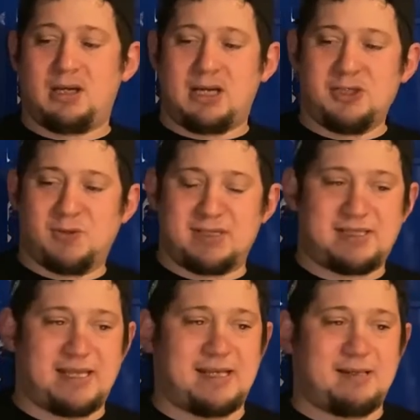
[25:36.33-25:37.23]
I also want to
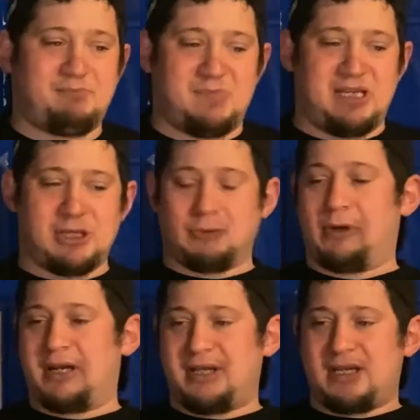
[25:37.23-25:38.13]
say that either
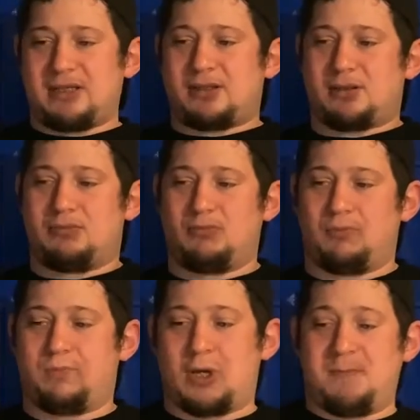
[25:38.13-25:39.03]
one of these
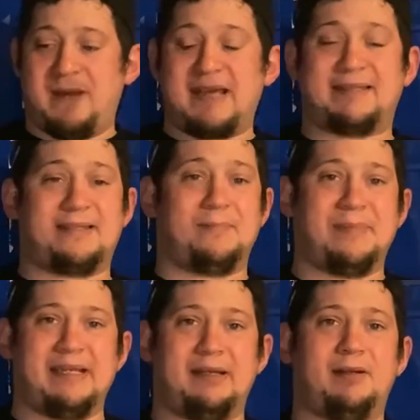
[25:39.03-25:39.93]
could pass as a
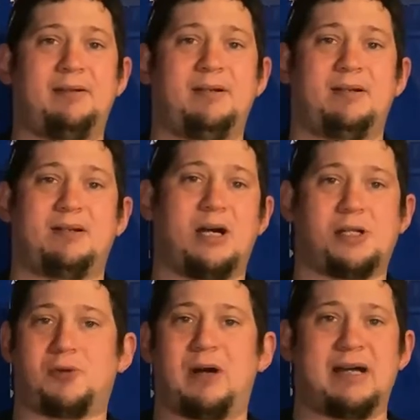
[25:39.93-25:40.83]
mead,
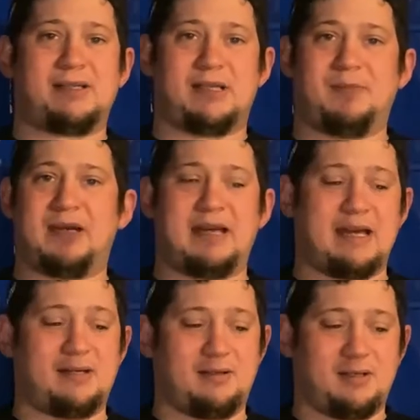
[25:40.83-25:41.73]
color-wise, in my
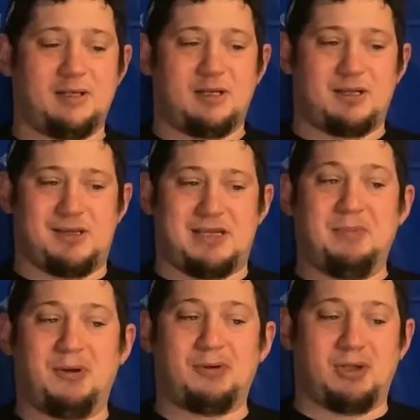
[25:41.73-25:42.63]
head. Because they
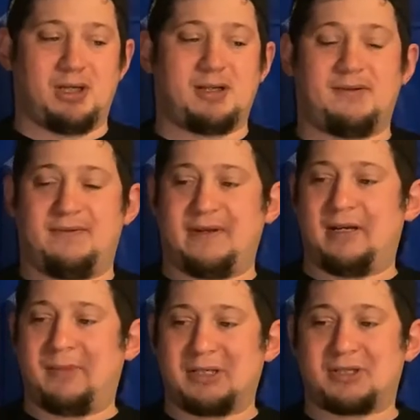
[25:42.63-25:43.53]
both look very
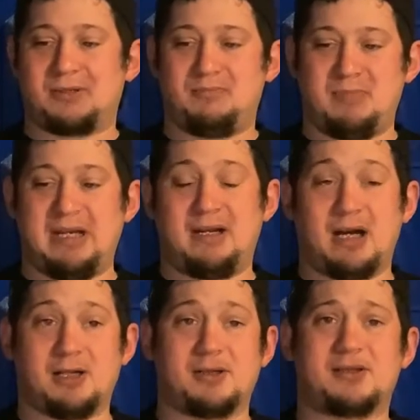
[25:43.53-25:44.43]
much mead
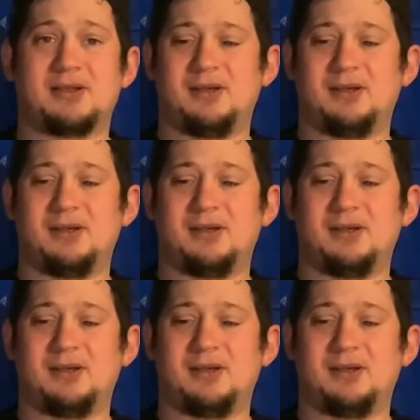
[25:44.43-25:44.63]
colors.